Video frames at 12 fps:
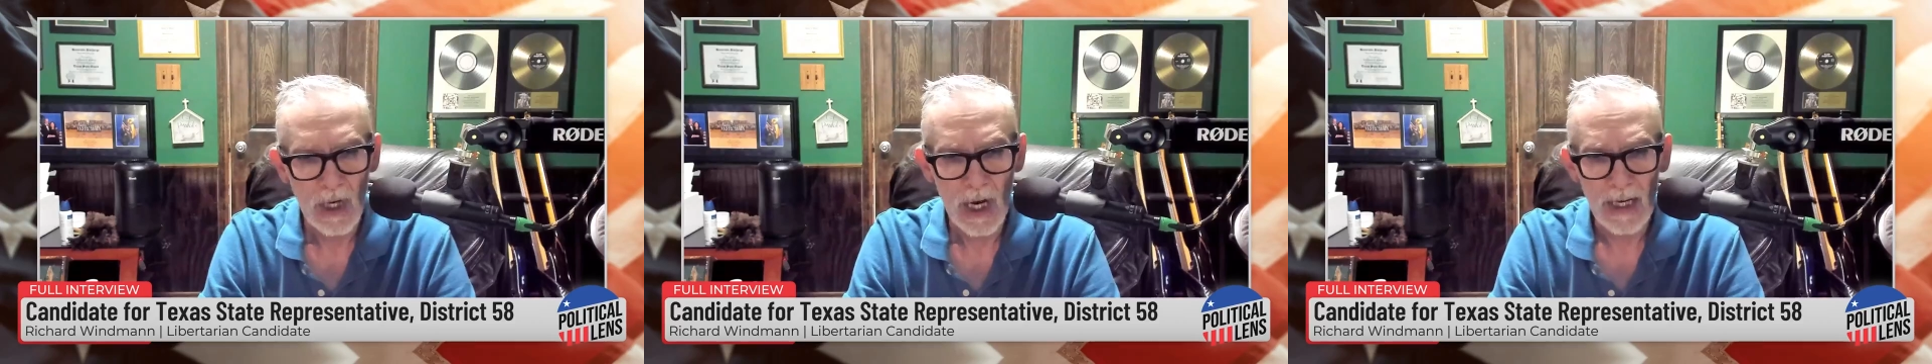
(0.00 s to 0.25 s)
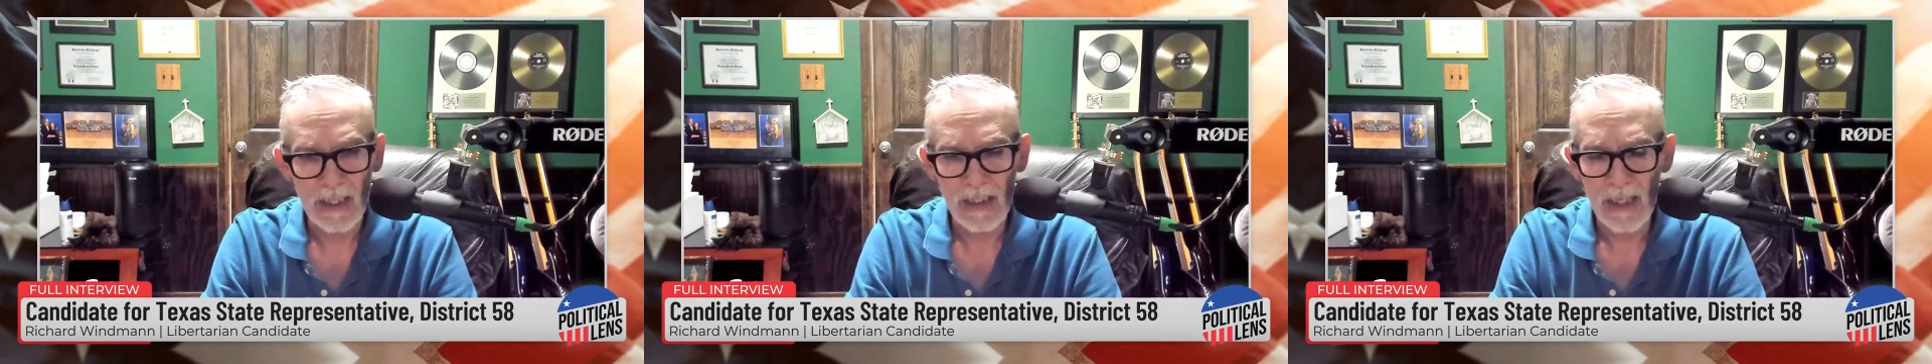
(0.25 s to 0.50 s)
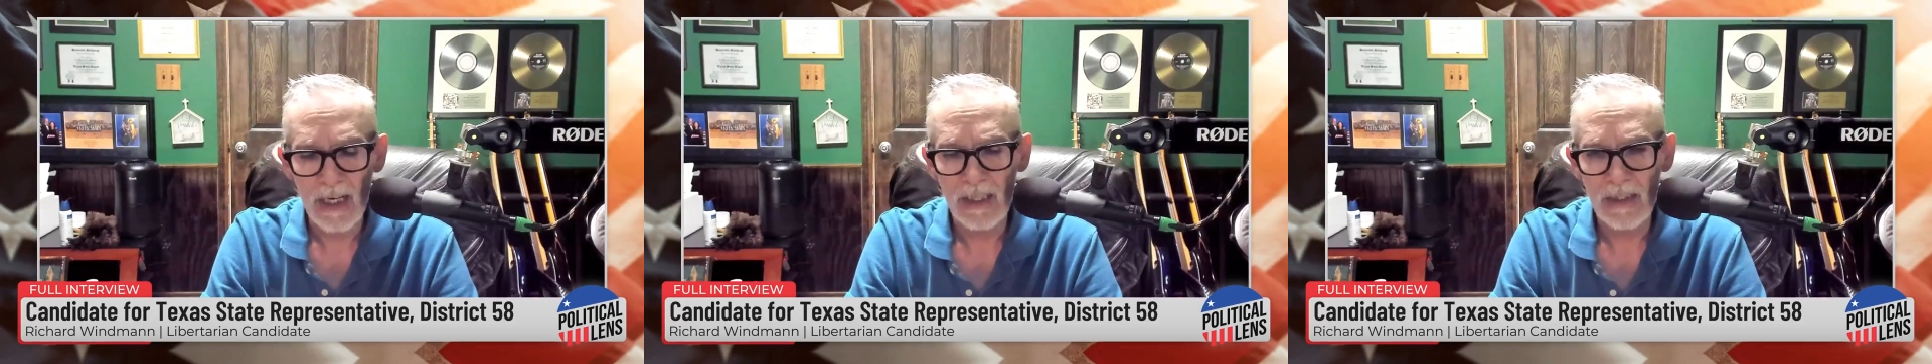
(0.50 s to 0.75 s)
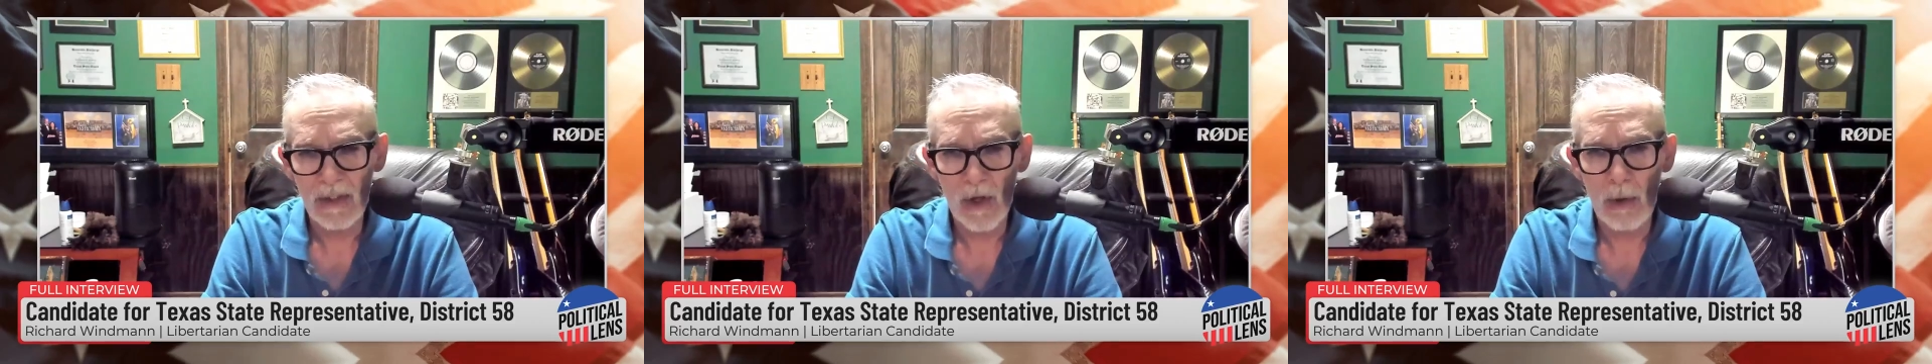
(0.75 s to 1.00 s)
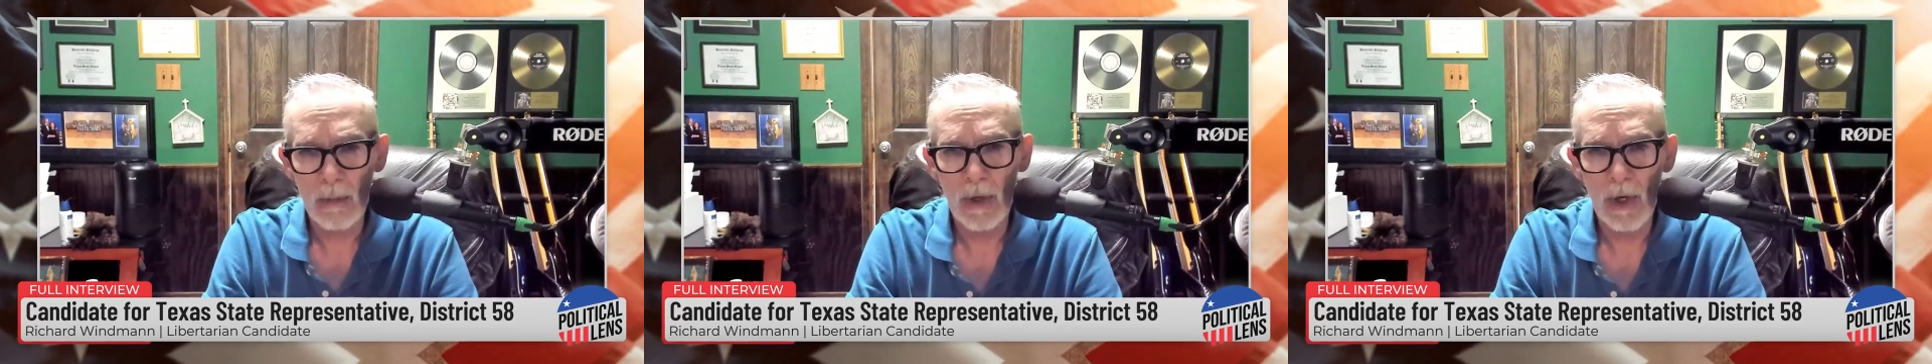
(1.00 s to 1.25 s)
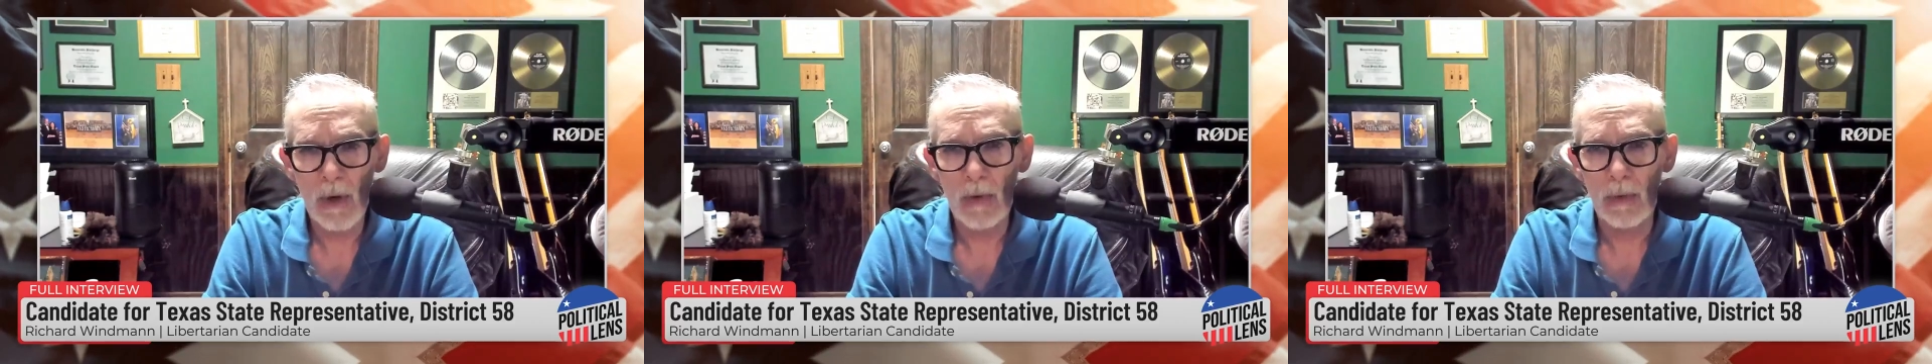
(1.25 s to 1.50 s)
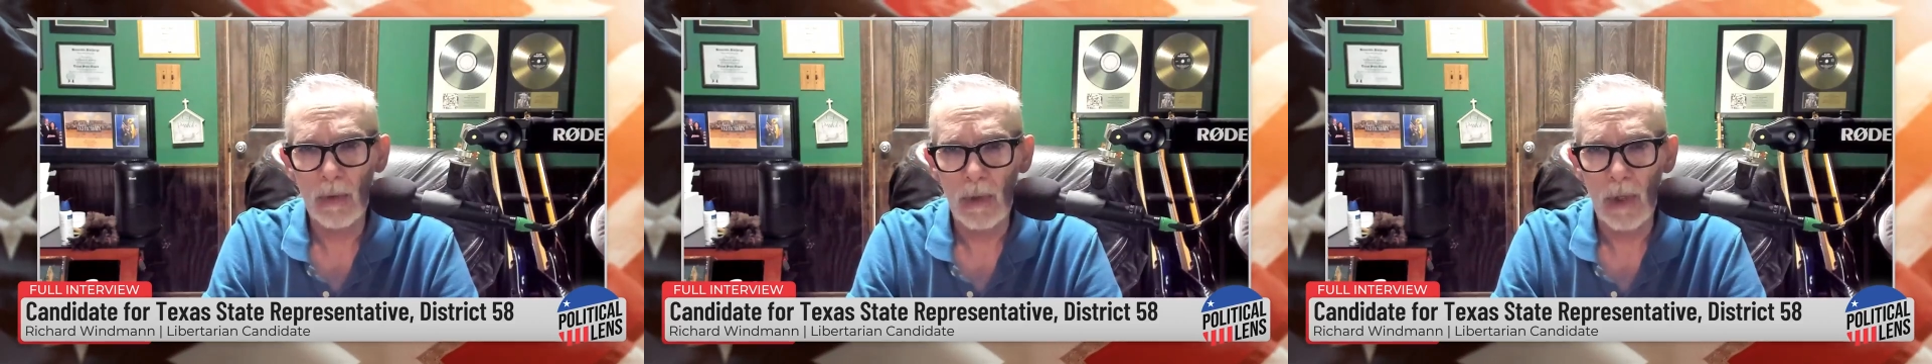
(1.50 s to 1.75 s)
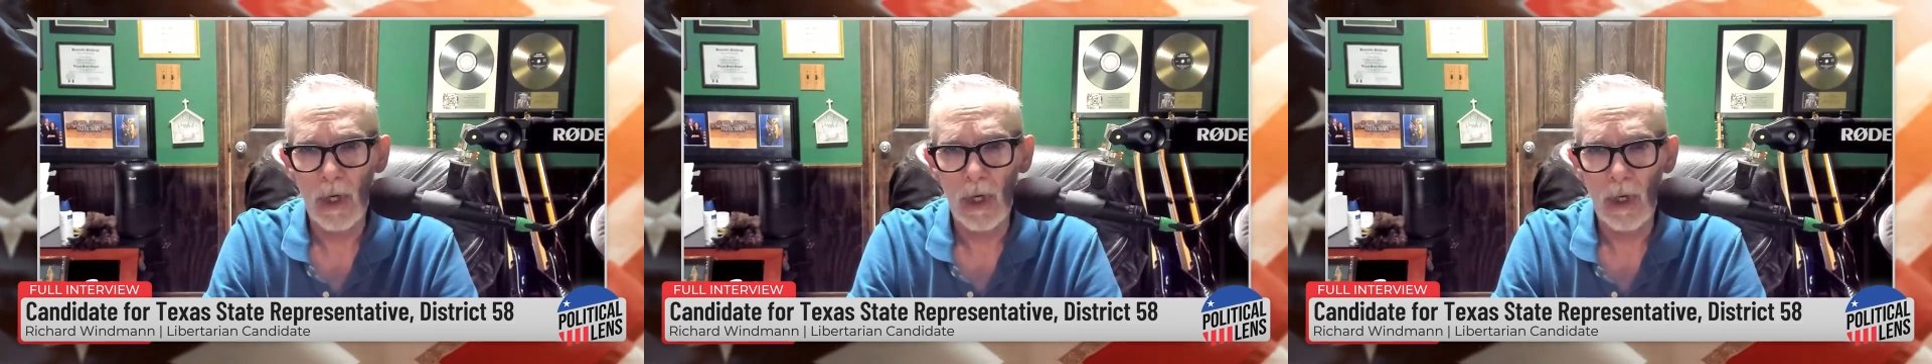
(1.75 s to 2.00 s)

And I decided to start my own